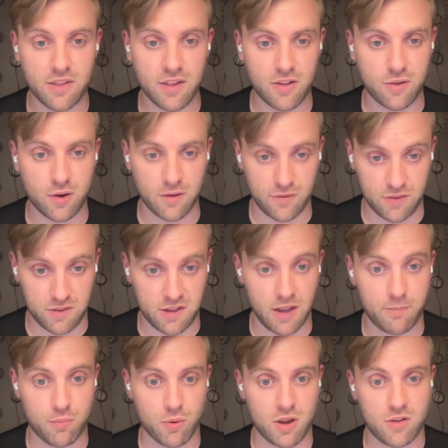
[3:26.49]
this sort of
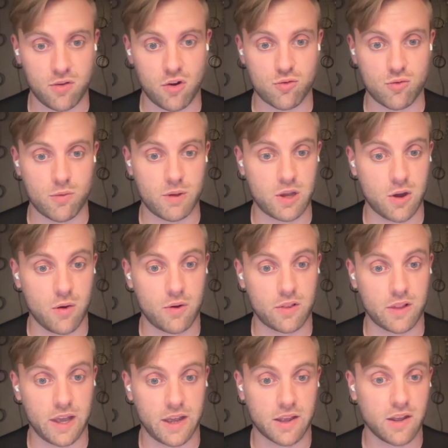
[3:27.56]
deep research where we go
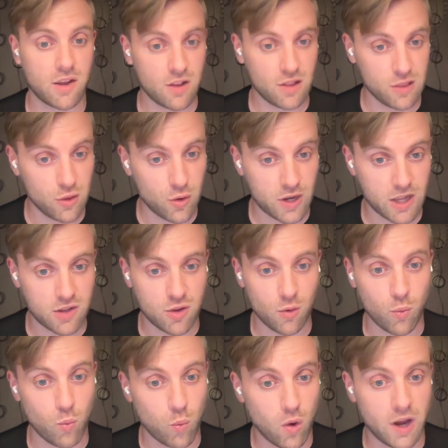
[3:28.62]
and like look
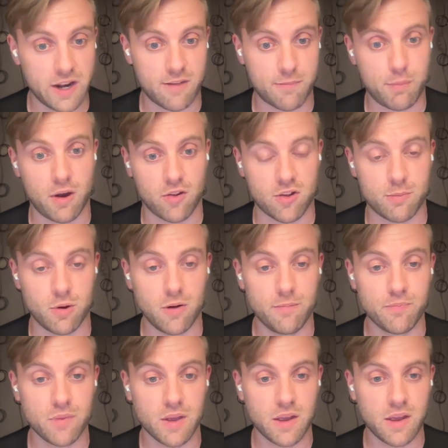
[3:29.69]
into what is possible,